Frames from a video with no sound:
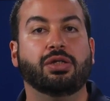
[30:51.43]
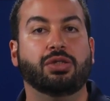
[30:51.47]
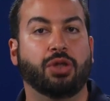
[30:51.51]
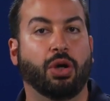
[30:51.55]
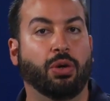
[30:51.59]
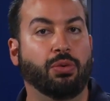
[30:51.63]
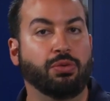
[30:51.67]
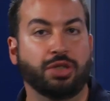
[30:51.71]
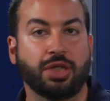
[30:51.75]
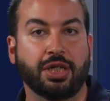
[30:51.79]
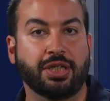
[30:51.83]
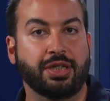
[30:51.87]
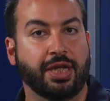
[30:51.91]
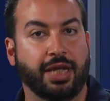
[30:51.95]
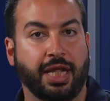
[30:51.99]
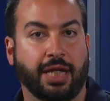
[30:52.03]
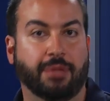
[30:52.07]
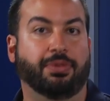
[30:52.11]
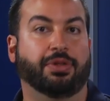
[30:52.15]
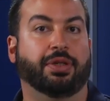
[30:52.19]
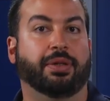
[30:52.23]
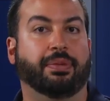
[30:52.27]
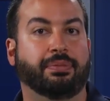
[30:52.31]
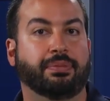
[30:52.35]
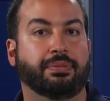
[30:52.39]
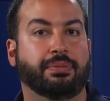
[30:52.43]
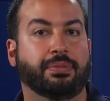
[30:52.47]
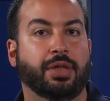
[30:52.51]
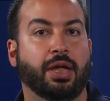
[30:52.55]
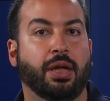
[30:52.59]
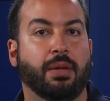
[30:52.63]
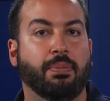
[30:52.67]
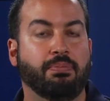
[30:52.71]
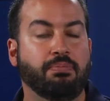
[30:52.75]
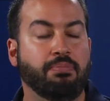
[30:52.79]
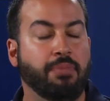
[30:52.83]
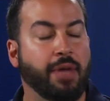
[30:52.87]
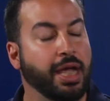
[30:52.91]
Don't just enable them.
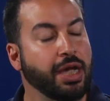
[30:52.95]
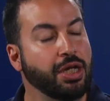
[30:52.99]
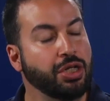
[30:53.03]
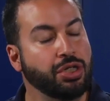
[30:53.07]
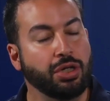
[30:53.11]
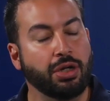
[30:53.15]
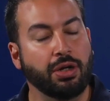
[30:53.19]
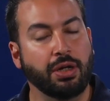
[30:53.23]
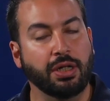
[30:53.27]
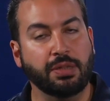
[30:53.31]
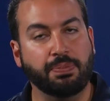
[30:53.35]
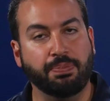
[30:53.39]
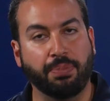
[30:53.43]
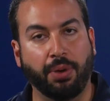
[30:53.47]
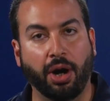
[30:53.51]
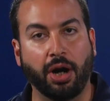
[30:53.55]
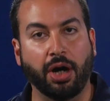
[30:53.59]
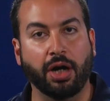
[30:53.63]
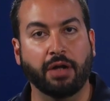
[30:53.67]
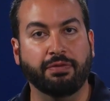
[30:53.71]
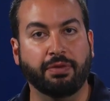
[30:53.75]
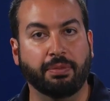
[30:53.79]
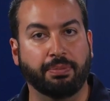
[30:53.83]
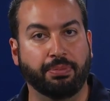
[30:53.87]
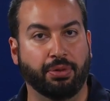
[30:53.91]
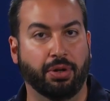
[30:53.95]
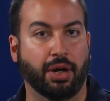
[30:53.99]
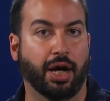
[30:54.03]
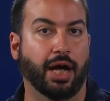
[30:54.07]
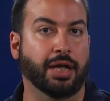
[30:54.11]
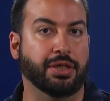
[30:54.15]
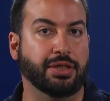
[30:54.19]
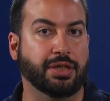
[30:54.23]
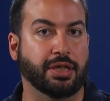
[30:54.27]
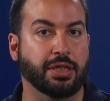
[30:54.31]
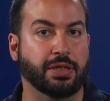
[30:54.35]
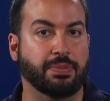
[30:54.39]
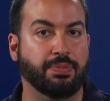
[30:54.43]
Make sure it's part of a
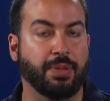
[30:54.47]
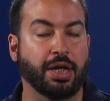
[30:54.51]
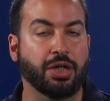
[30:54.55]
process.